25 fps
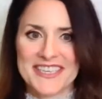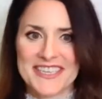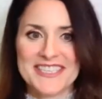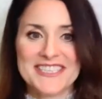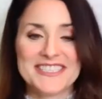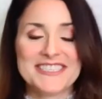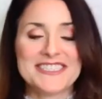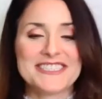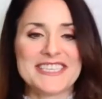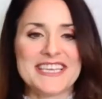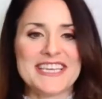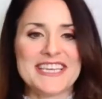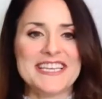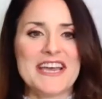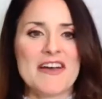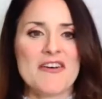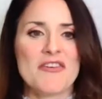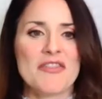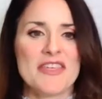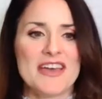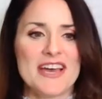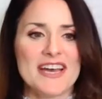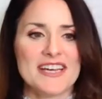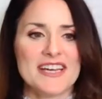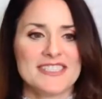see, now
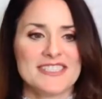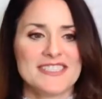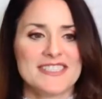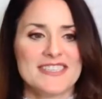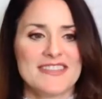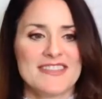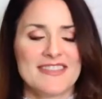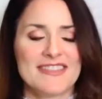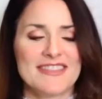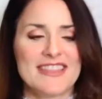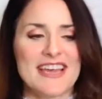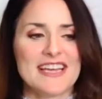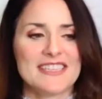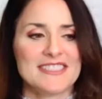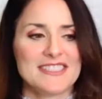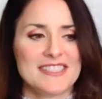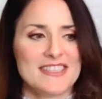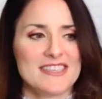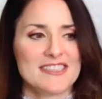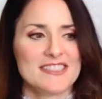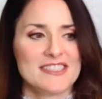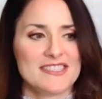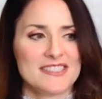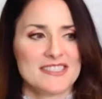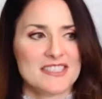that's that's
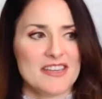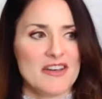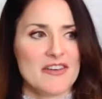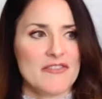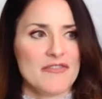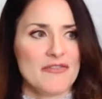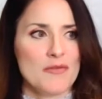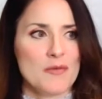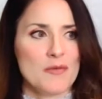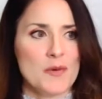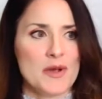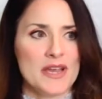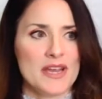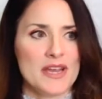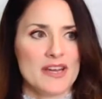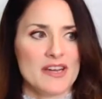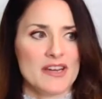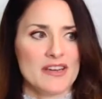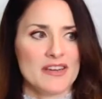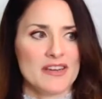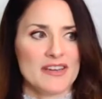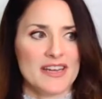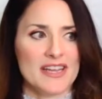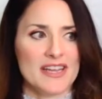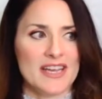the stuff
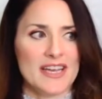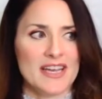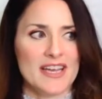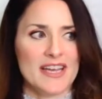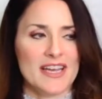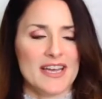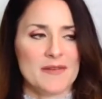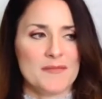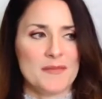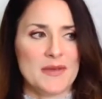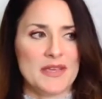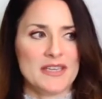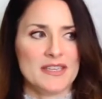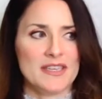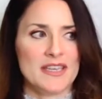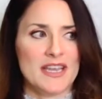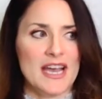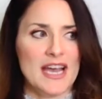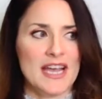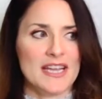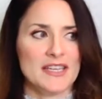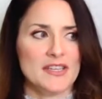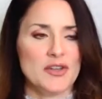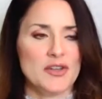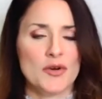where, I, I mean,
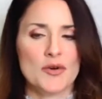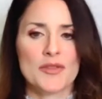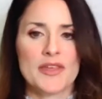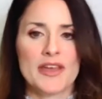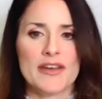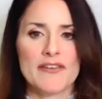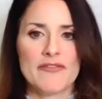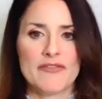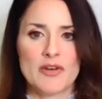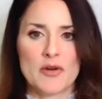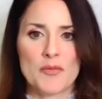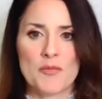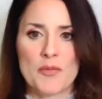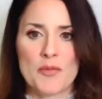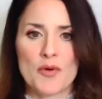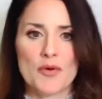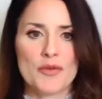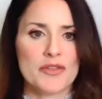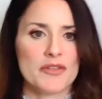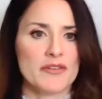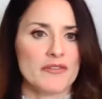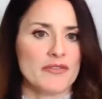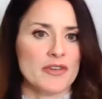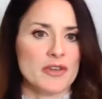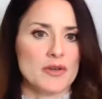I know that for
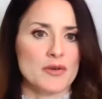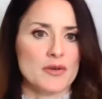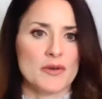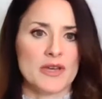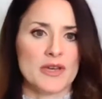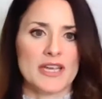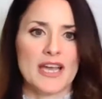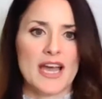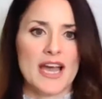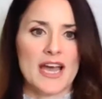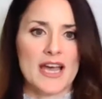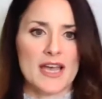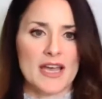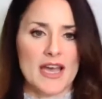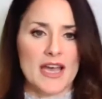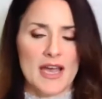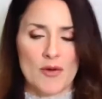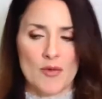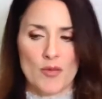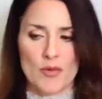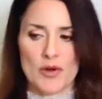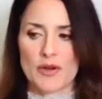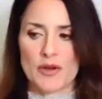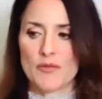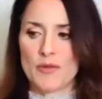both of you, like I, I
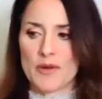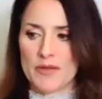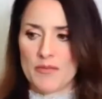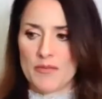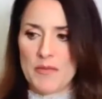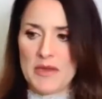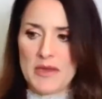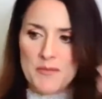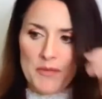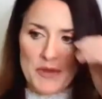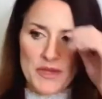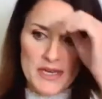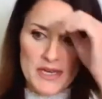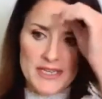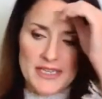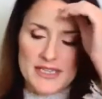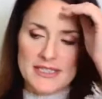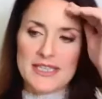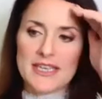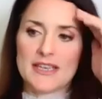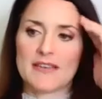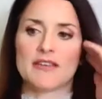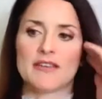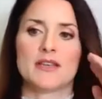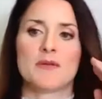work with people on a
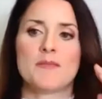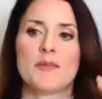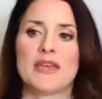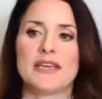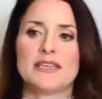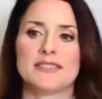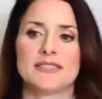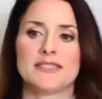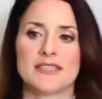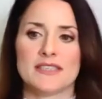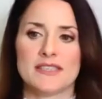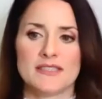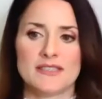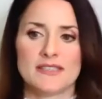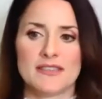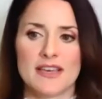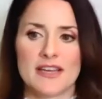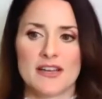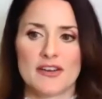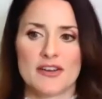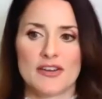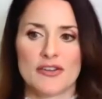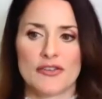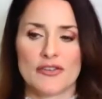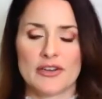daily basis
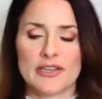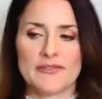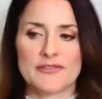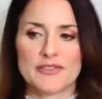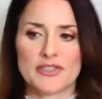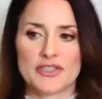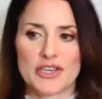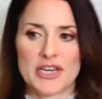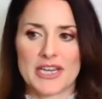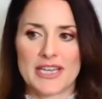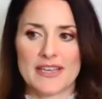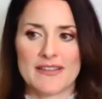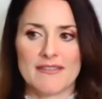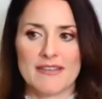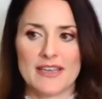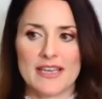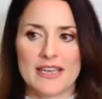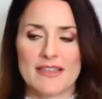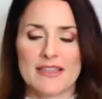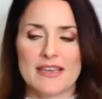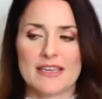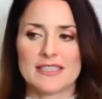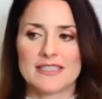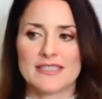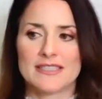that are grief-stricken
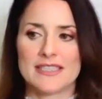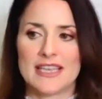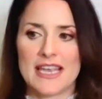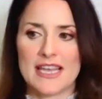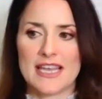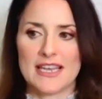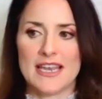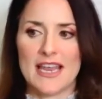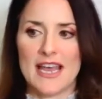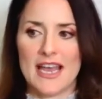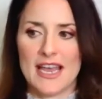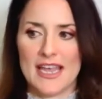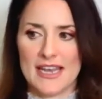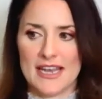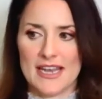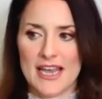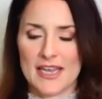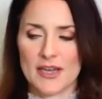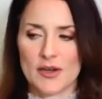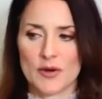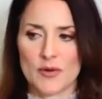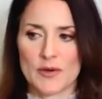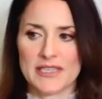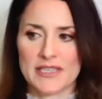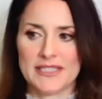like this. And, and
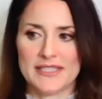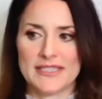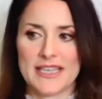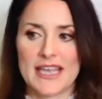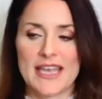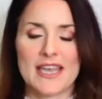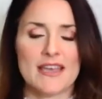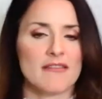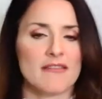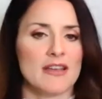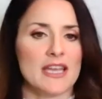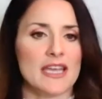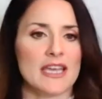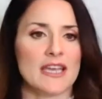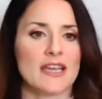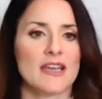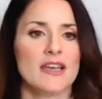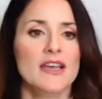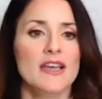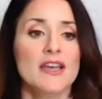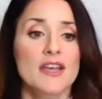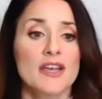I always say, like,